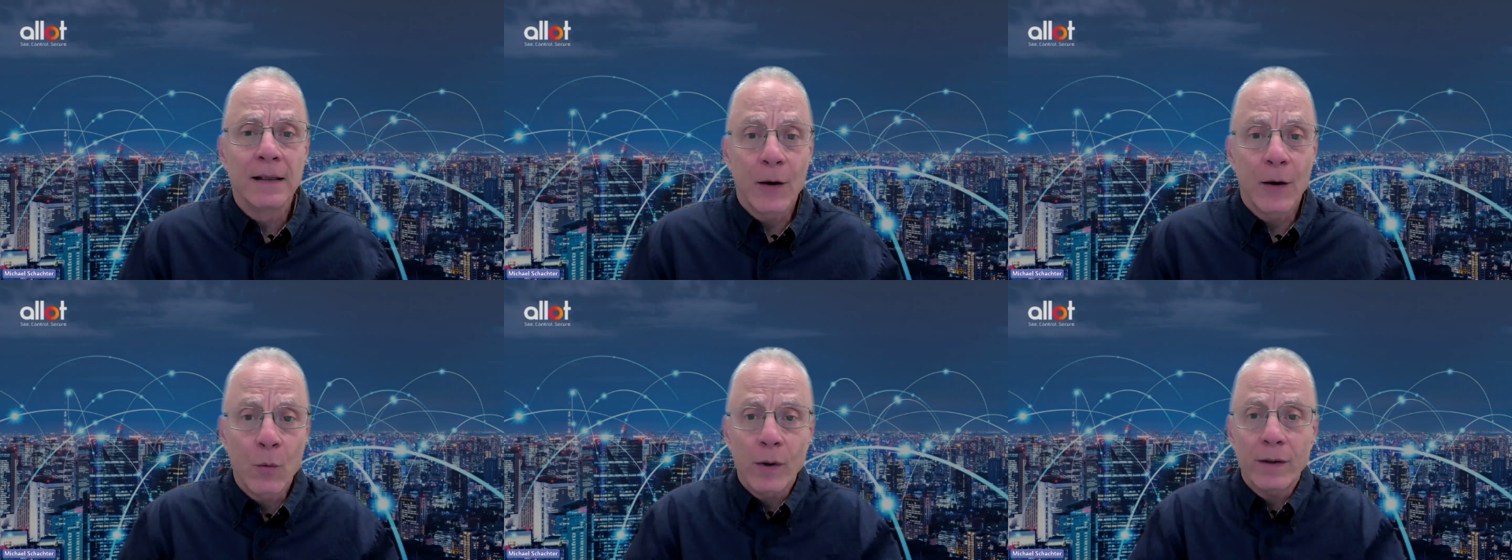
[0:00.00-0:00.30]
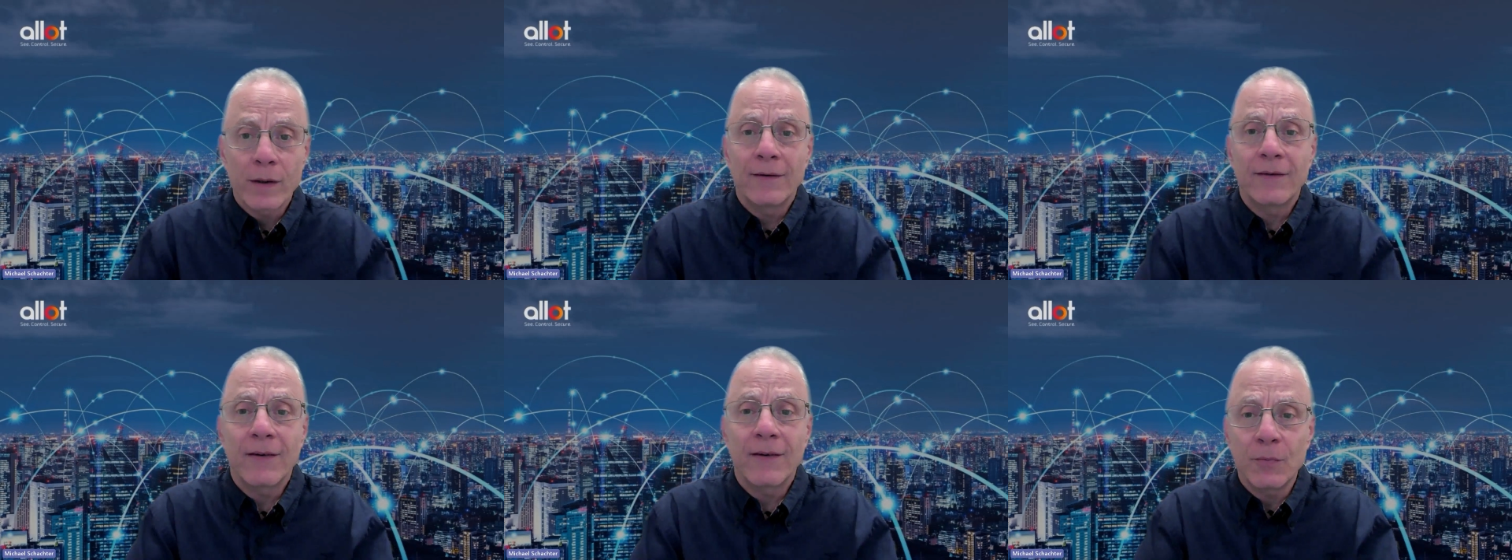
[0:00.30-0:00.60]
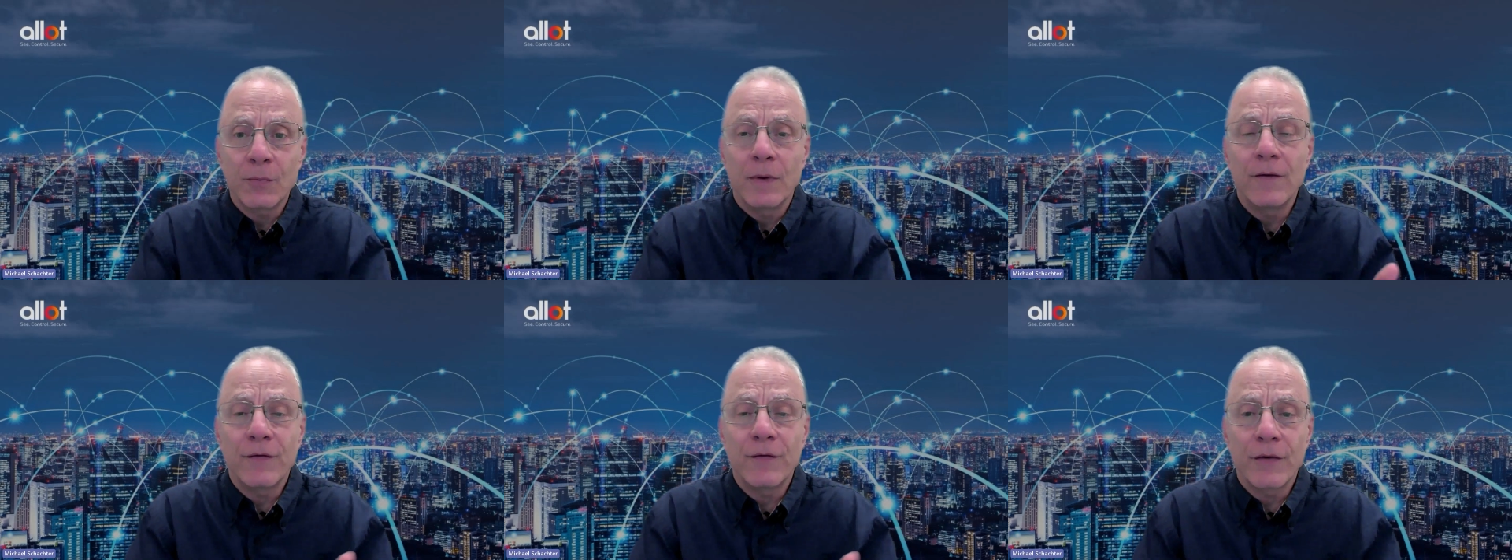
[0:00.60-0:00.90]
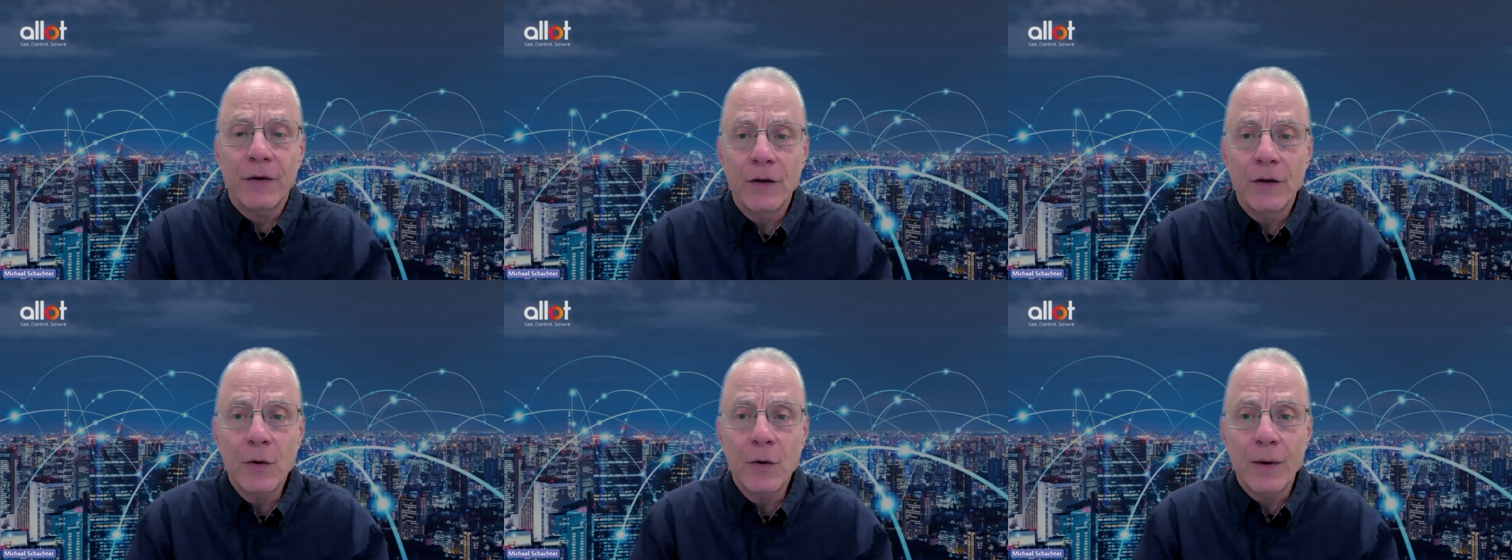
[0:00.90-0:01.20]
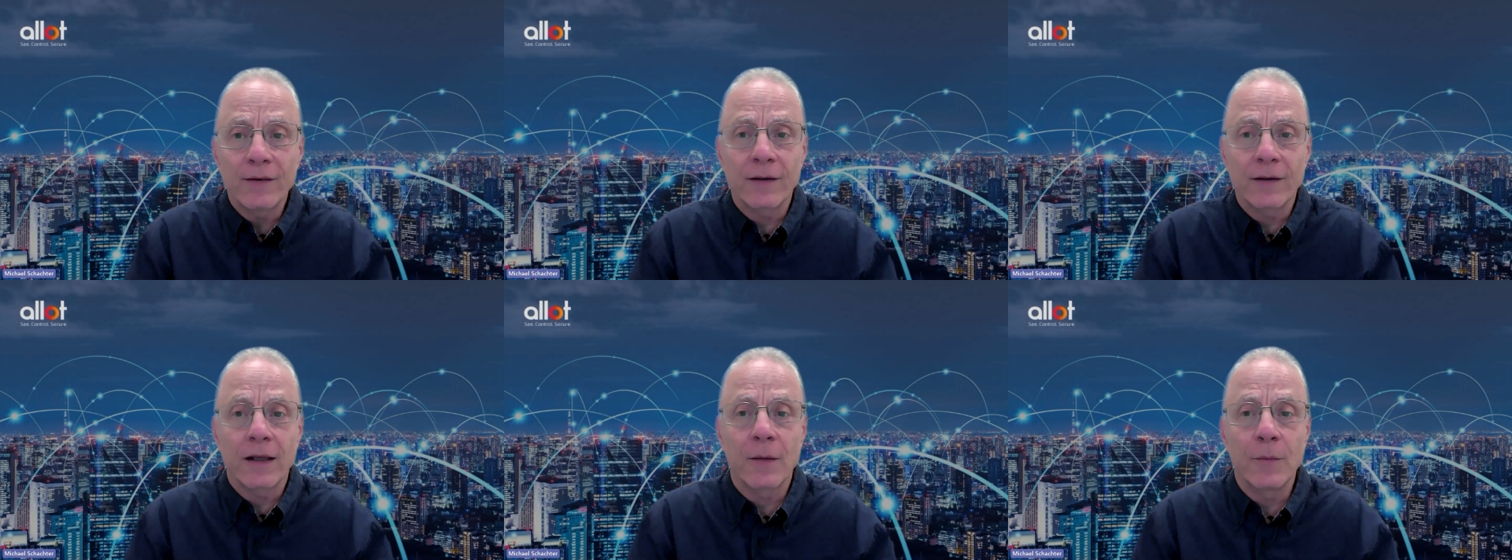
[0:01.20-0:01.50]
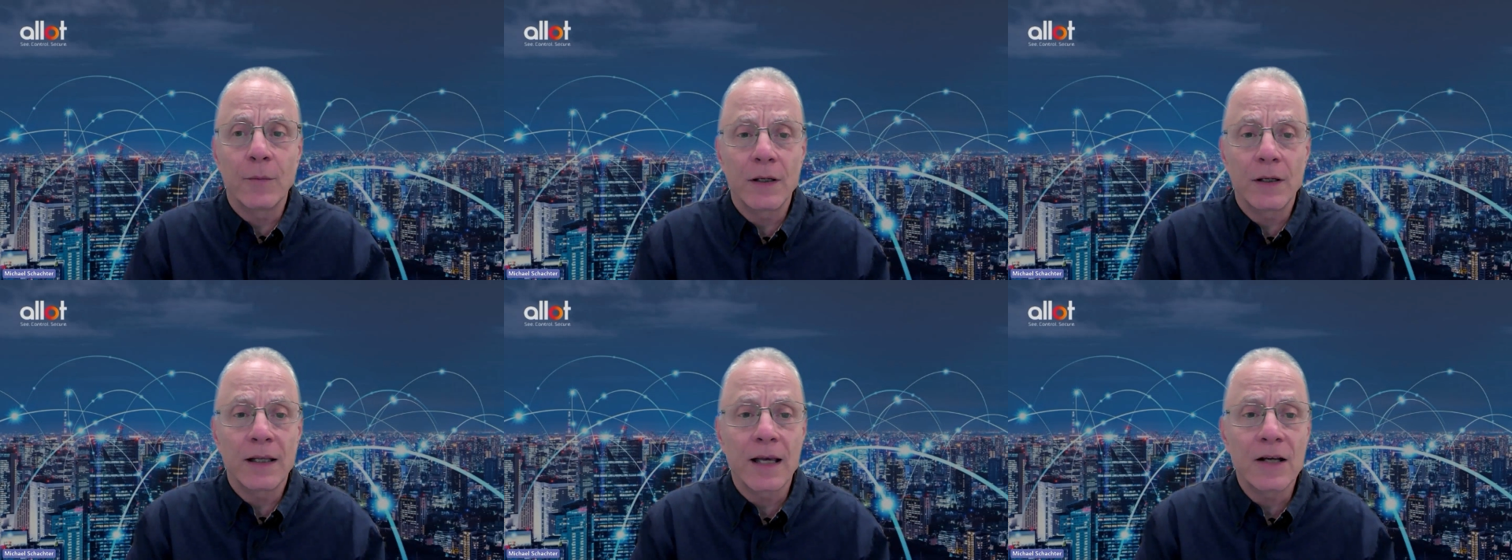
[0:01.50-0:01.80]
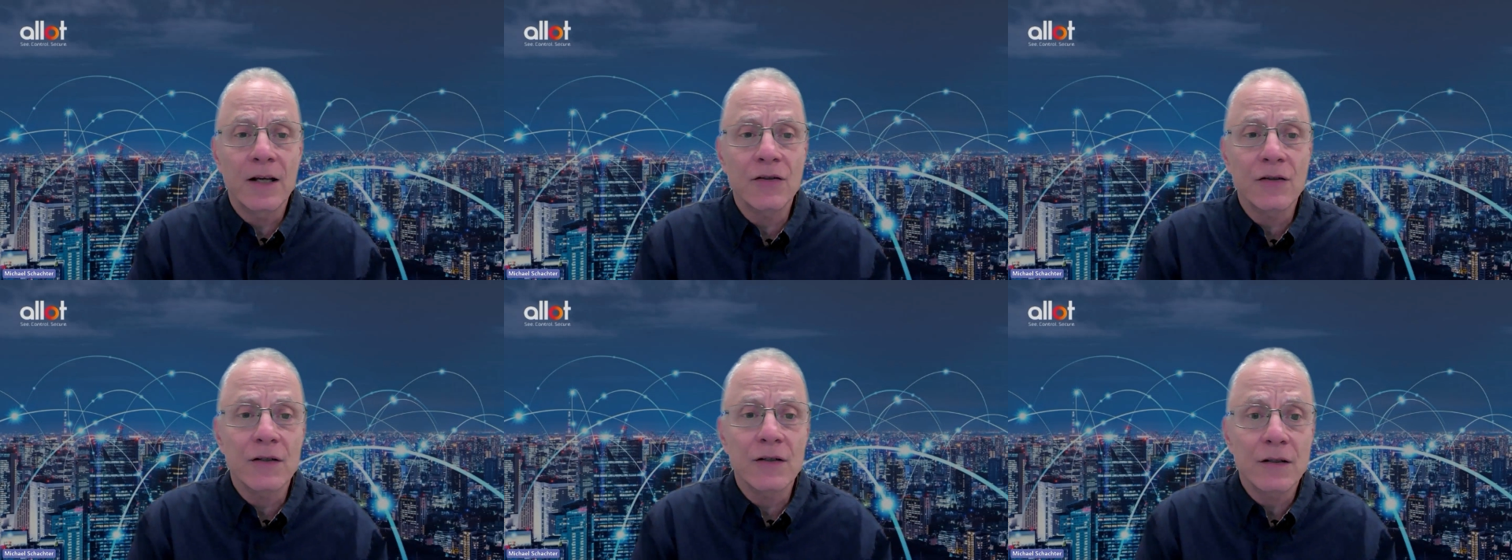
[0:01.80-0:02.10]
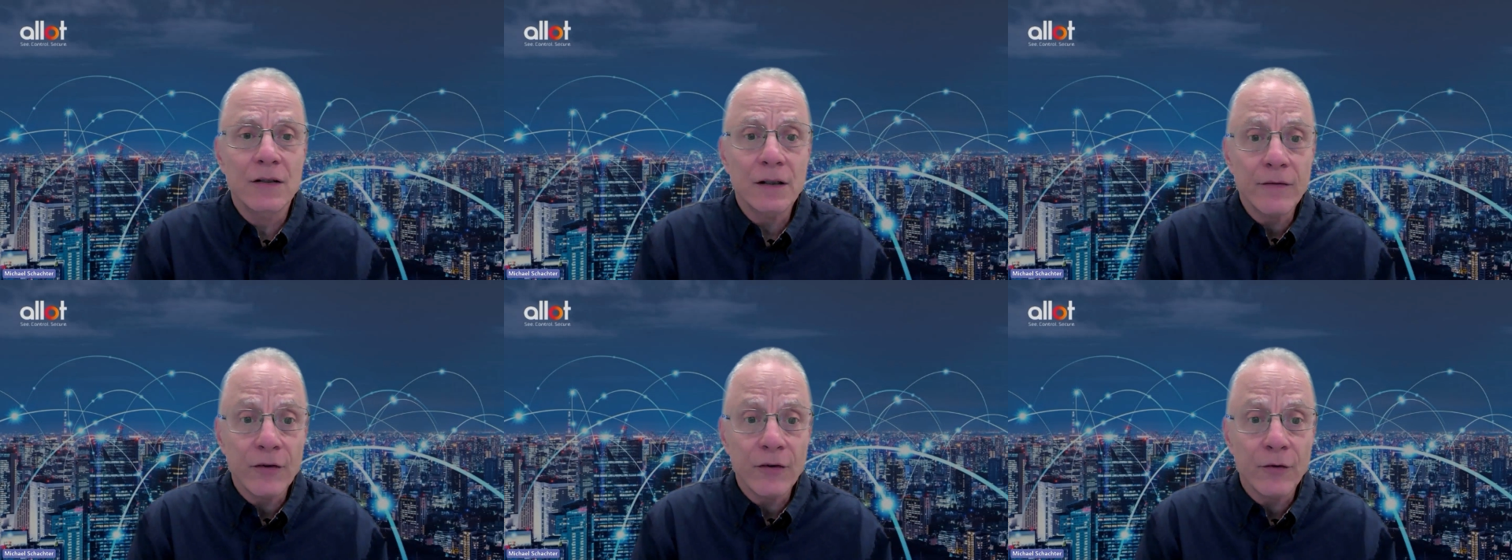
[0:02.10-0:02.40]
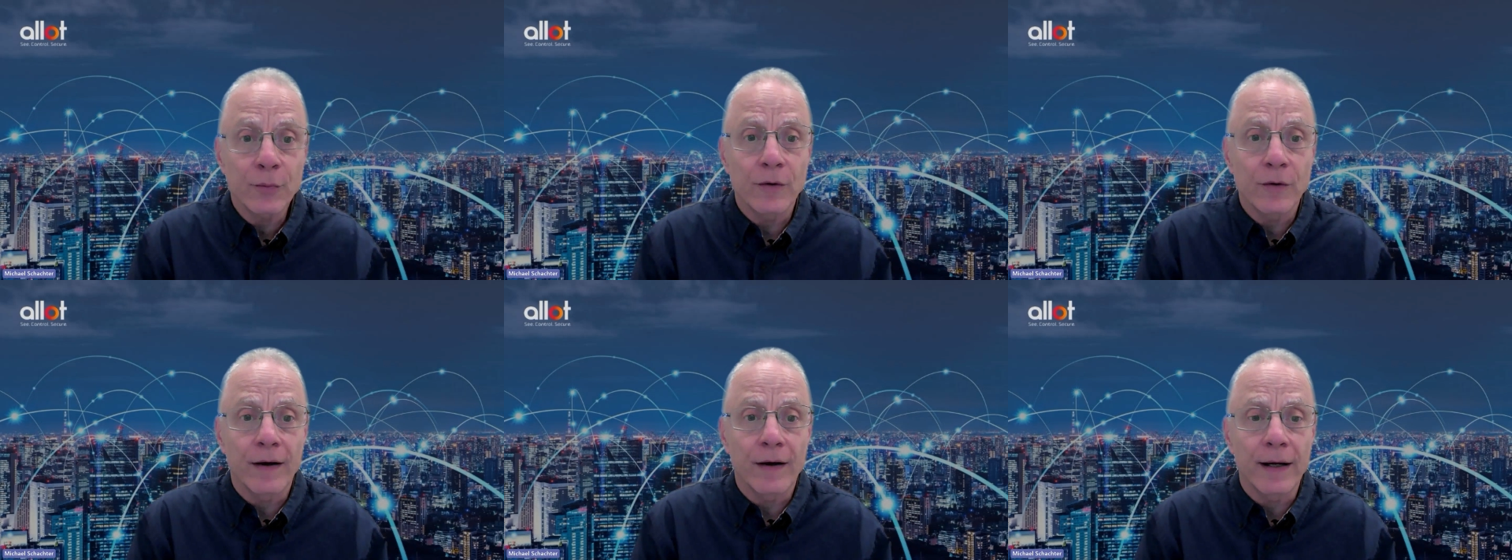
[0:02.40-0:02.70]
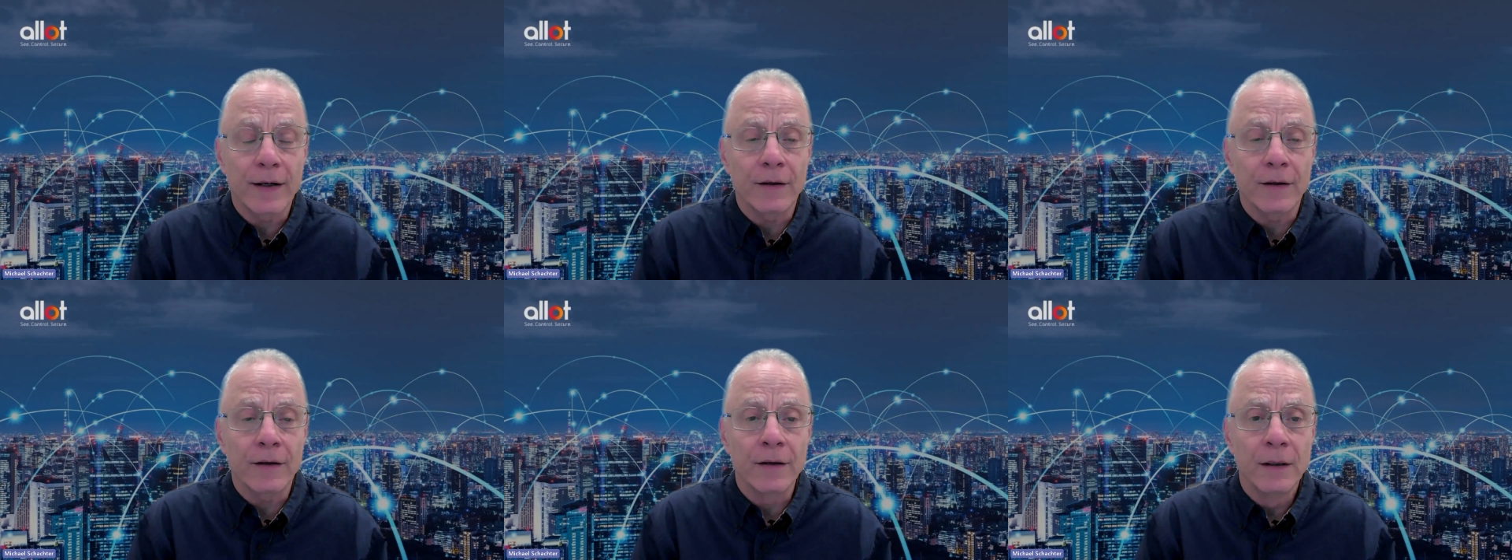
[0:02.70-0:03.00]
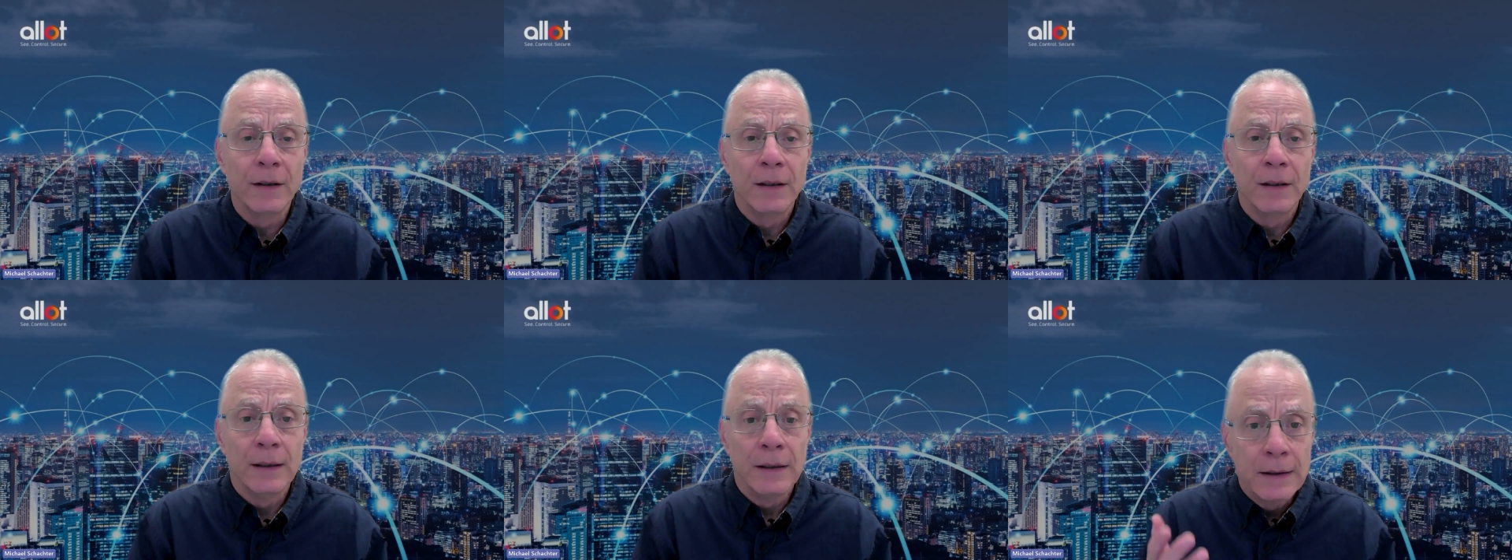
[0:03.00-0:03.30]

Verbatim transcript: And what does this mean for you as a communication service provider?